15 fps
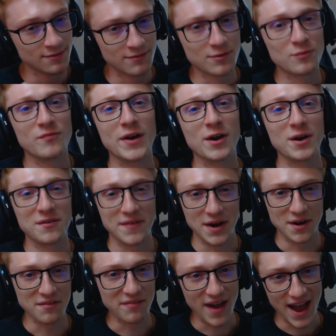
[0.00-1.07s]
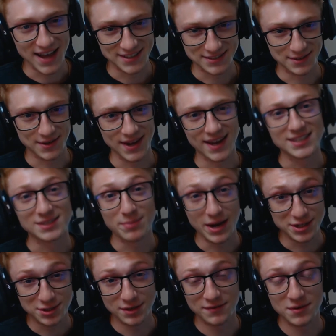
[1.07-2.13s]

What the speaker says: very, very fast, okay? Especially if you